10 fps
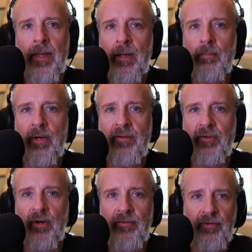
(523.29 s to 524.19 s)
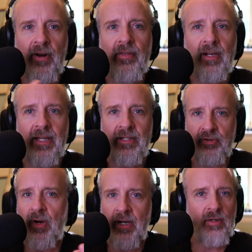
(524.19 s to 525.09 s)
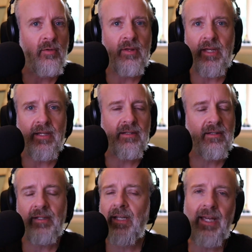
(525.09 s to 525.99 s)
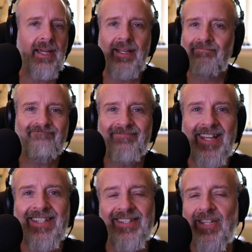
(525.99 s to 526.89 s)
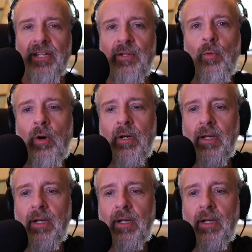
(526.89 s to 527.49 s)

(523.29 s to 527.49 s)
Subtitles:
But if you're in front of the lens trying to do this, it just doesn't work.